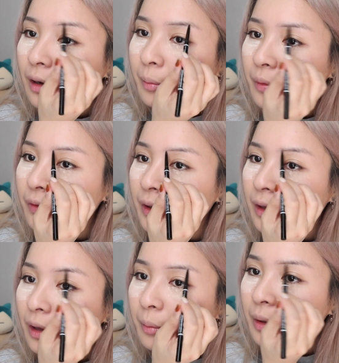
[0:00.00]
before I
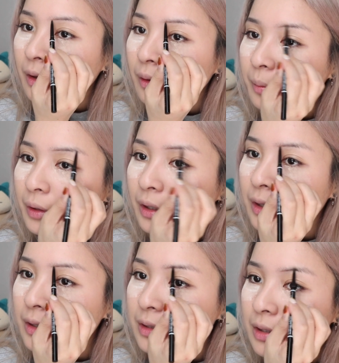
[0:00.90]
came here,
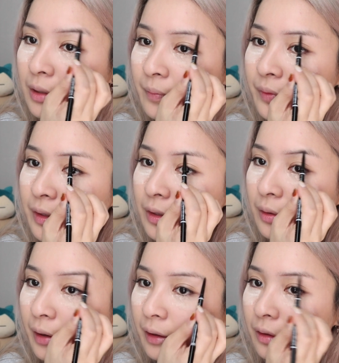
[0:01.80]
because, you know,
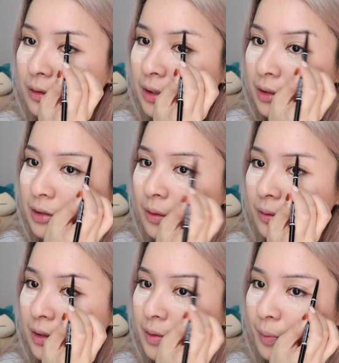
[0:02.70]
at Ulta is
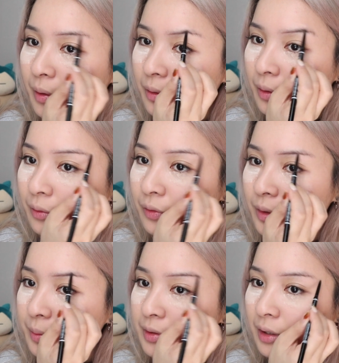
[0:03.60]
always buy one get one
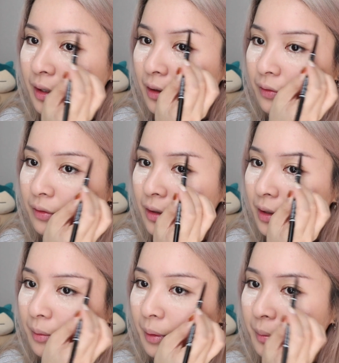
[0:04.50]
50% off.
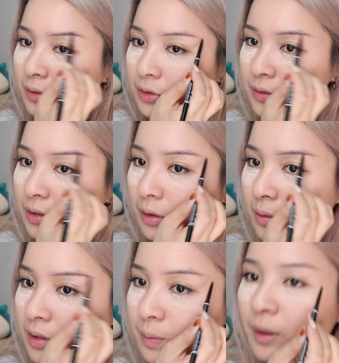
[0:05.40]
I'm not sure if it's
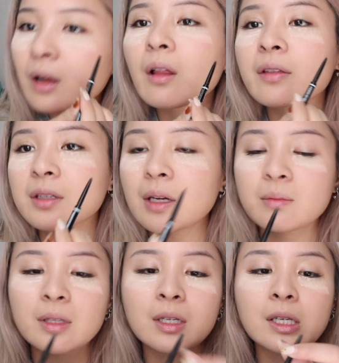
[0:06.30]
always, but a lot of the
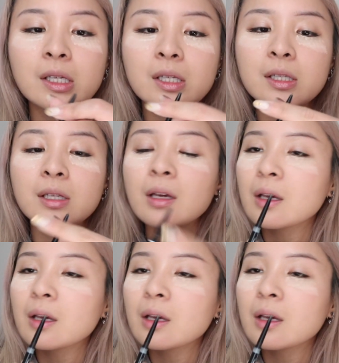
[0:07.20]
times it is.